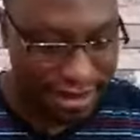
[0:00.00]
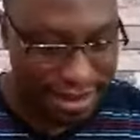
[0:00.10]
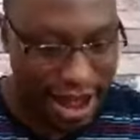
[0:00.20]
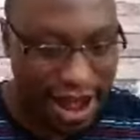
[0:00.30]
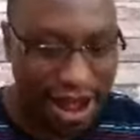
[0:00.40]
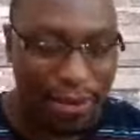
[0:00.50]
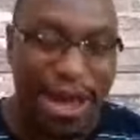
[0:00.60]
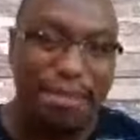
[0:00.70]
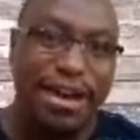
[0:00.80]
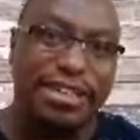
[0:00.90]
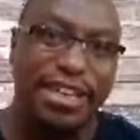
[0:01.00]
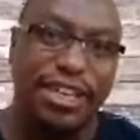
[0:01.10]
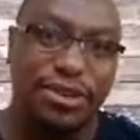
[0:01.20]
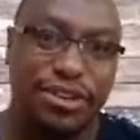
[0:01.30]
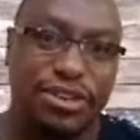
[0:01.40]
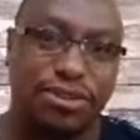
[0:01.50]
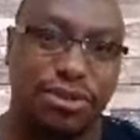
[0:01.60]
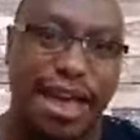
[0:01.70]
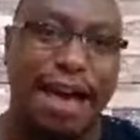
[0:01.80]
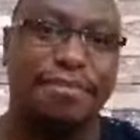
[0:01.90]
Now, why am I telling you this
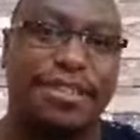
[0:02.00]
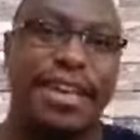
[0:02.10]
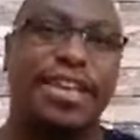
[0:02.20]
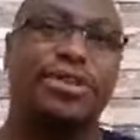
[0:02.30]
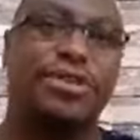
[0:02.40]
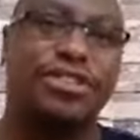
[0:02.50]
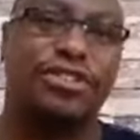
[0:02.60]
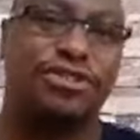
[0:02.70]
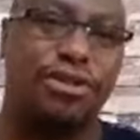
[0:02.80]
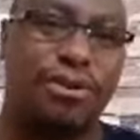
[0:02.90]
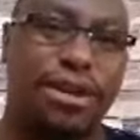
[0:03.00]
story? I'm telling you this story